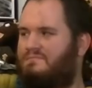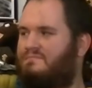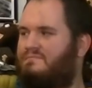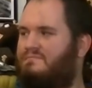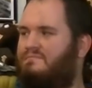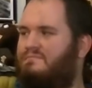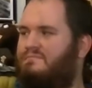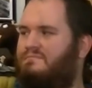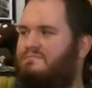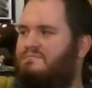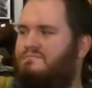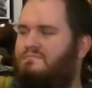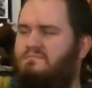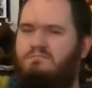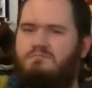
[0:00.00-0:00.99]

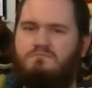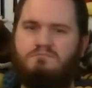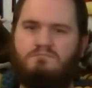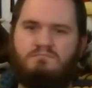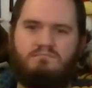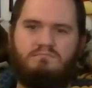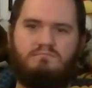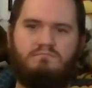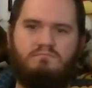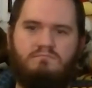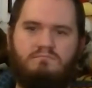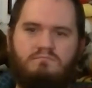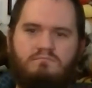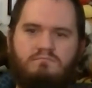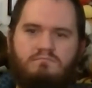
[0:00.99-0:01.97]

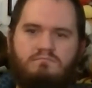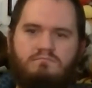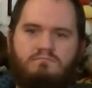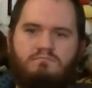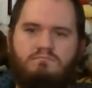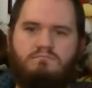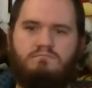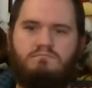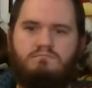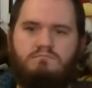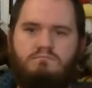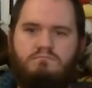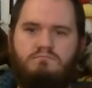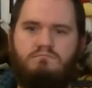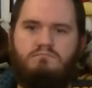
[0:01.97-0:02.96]

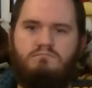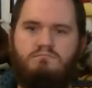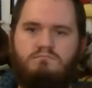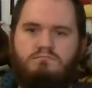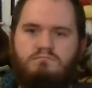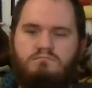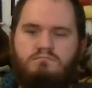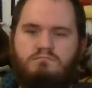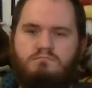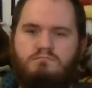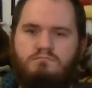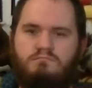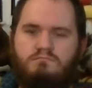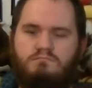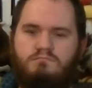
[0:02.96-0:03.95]

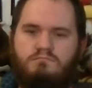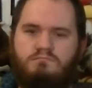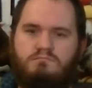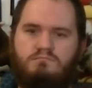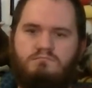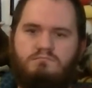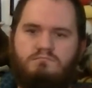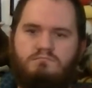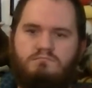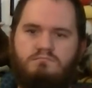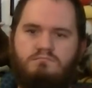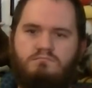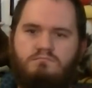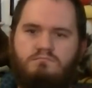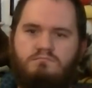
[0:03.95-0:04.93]

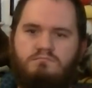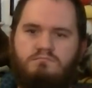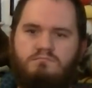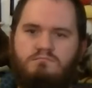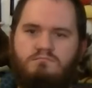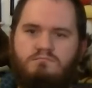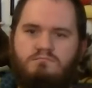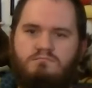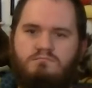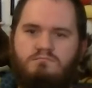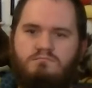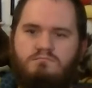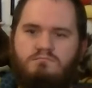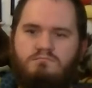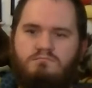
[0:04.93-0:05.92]

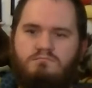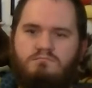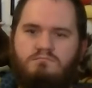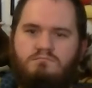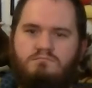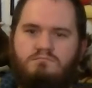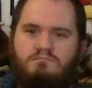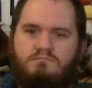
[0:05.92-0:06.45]
No words are spoken by the person on screen.